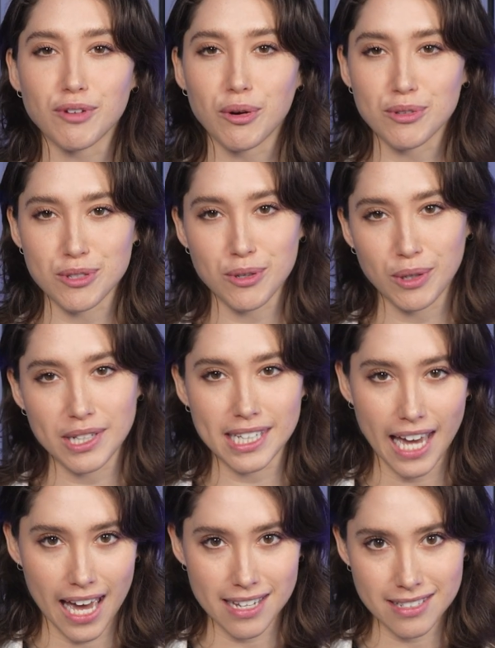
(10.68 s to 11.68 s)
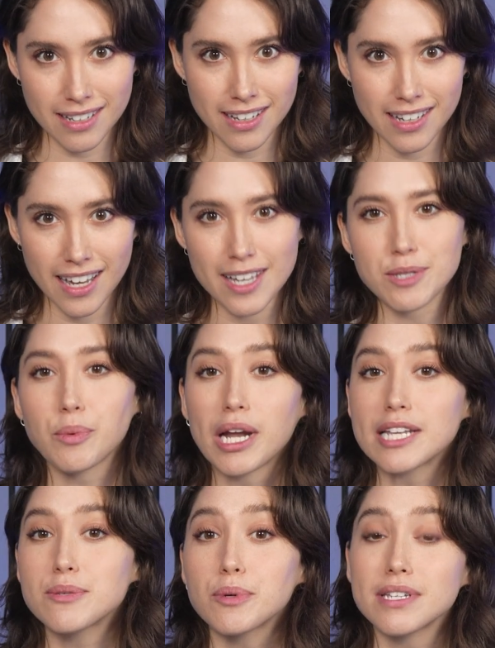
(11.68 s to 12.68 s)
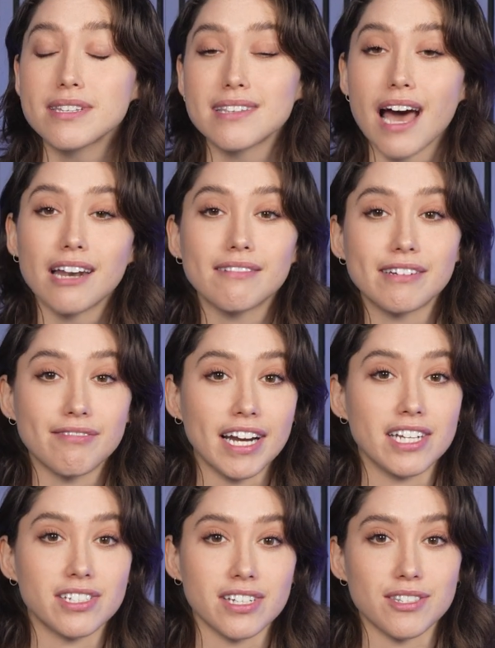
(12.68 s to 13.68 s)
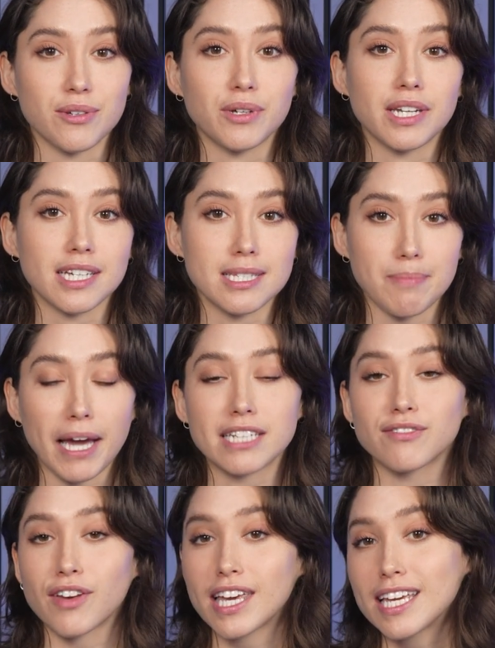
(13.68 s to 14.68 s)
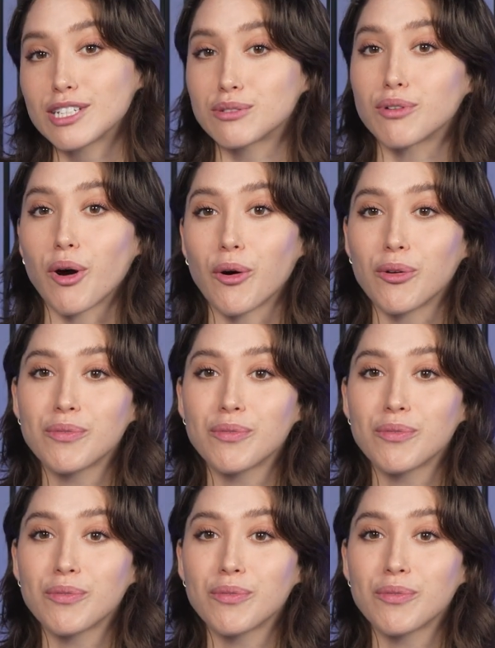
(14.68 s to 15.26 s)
roles you can get, as well as what salary ranges you can expect for each role.